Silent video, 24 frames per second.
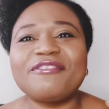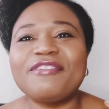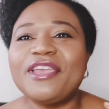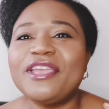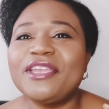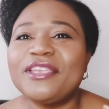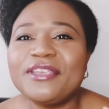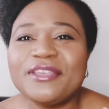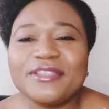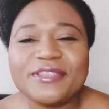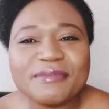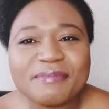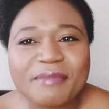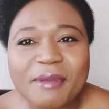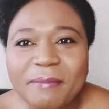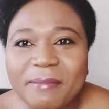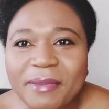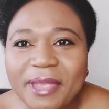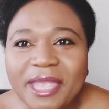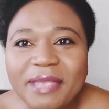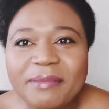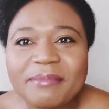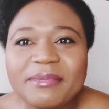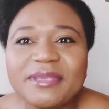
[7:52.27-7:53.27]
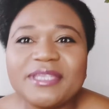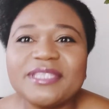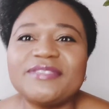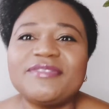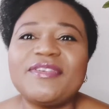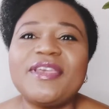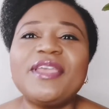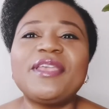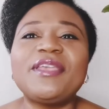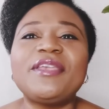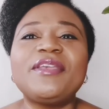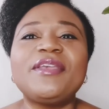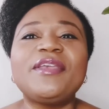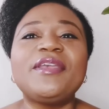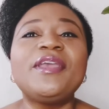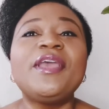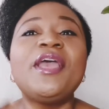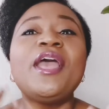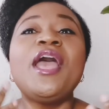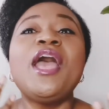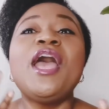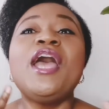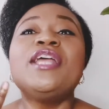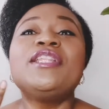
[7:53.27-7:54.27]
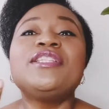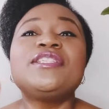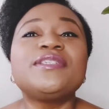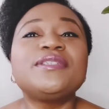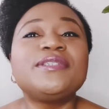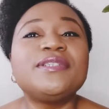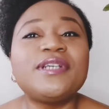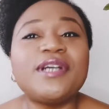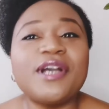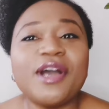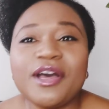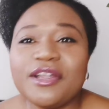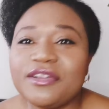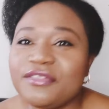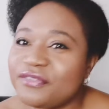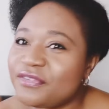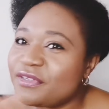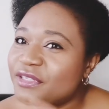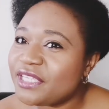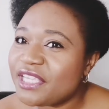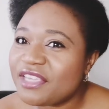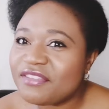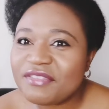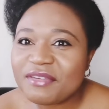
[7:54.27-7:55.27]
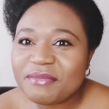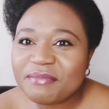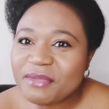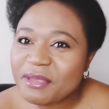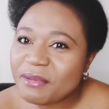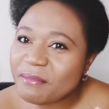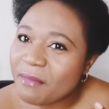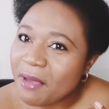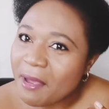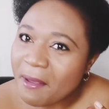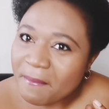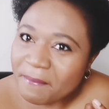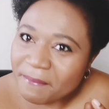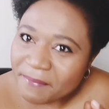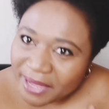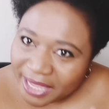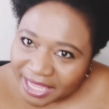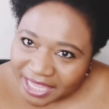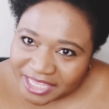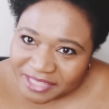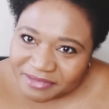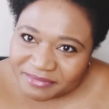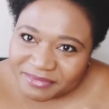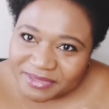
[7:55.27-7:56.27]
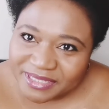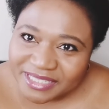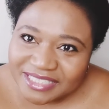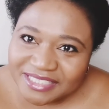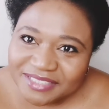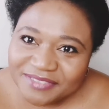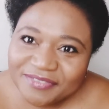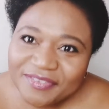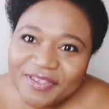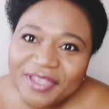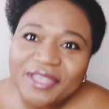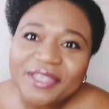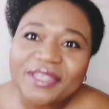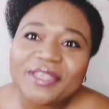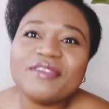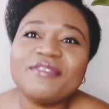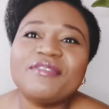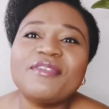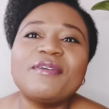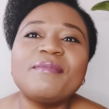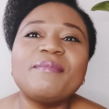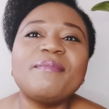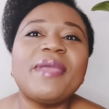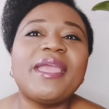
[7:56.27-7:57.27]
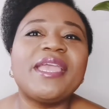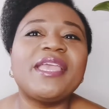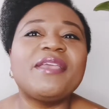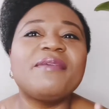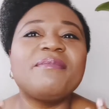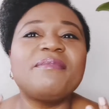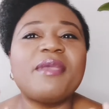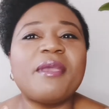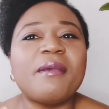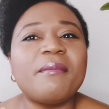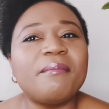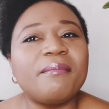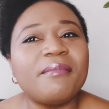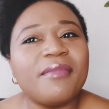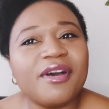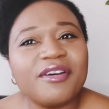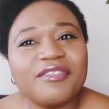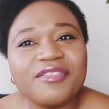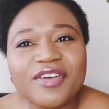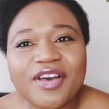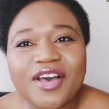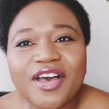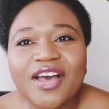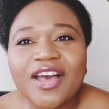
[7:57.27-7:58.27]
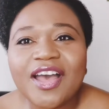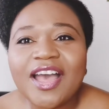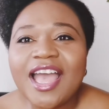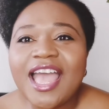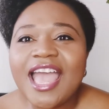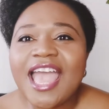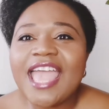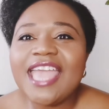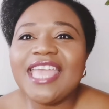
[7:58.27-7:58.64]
Thank you to my babies. Thank you to God for giving me my babies. Thank you for making me a mother.